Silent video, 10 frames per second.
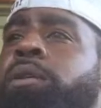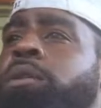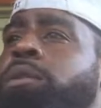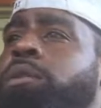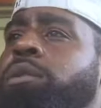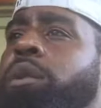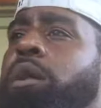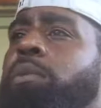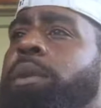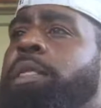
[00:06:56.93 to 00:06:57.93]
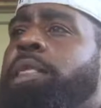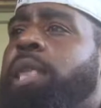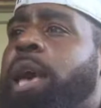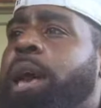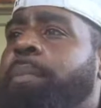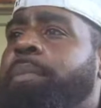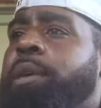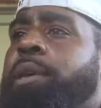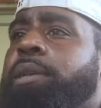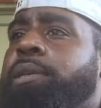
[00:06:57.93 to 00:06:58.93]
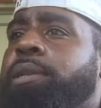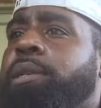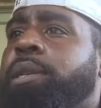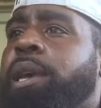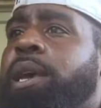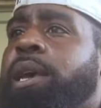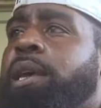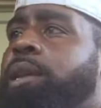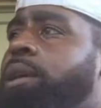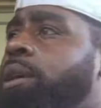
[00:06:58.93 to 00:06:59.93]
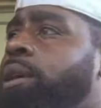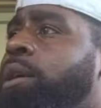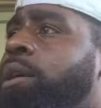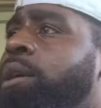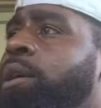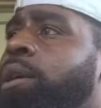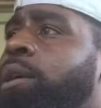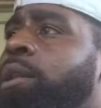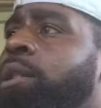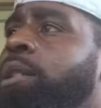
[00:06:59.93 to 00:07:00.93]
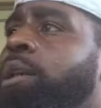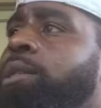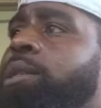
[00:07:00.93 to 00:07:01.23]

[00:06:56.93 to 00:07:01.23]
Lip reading: So with that being said, let's